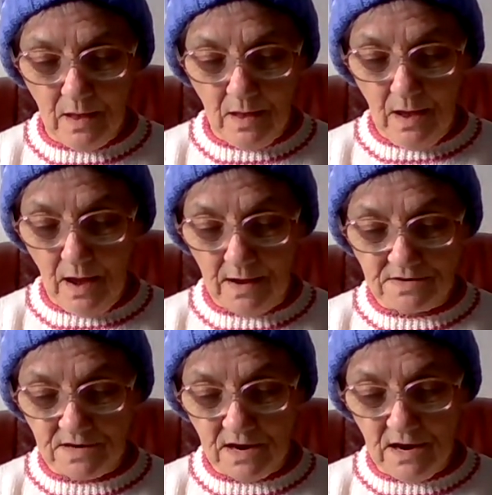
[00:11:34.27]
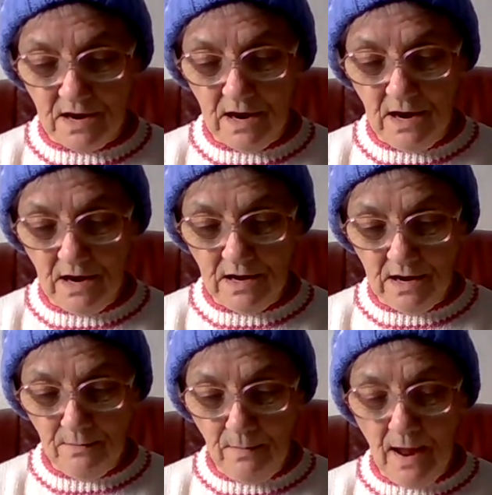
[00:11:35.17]
I stayed in and did
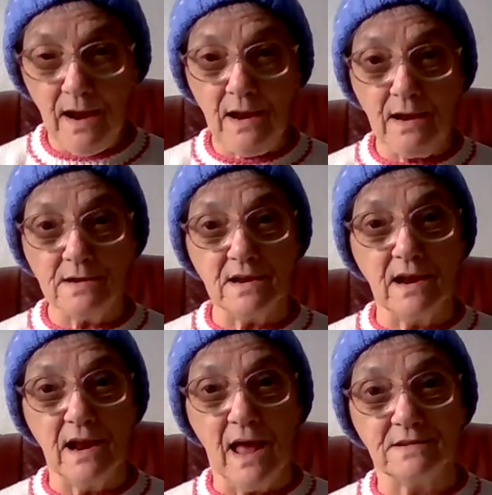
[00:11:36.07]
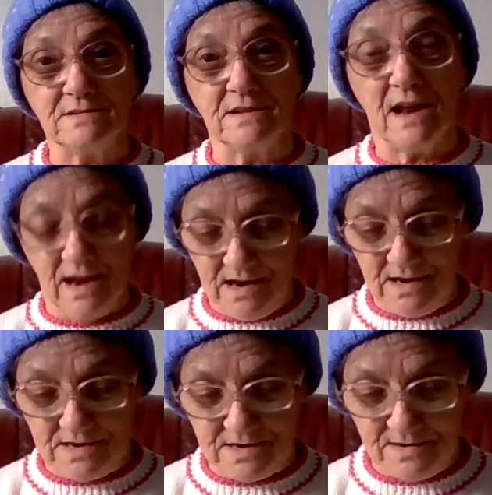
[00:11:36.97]
my knitting last night.